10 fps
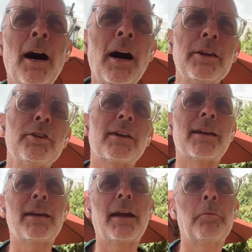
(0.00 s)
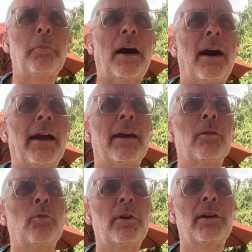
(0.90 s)
You can get by
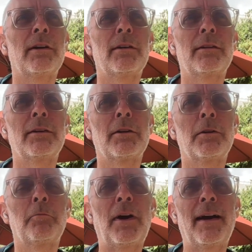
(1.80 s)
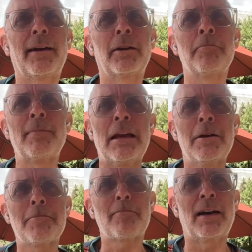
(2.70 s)
with, buying
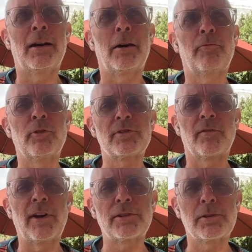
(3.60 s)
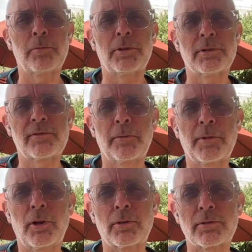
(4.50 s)
fruits and vegetables from the
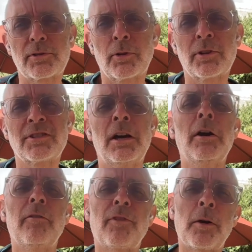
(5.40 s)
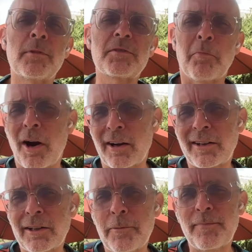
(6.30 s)
local stores. Farmers
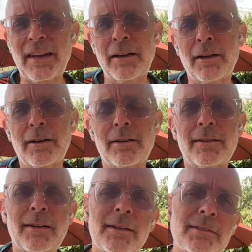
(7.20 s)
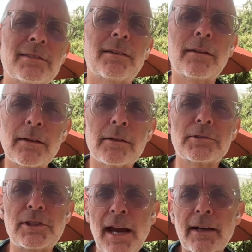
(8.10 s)
market, it's a little
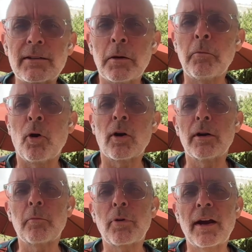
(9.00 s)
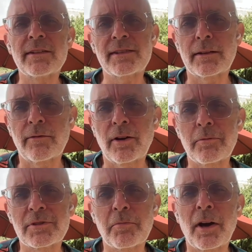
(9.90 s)
jacked up more in price at the
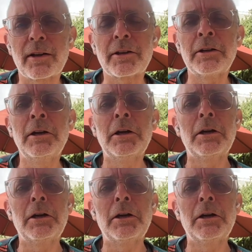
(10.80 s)
farmers market.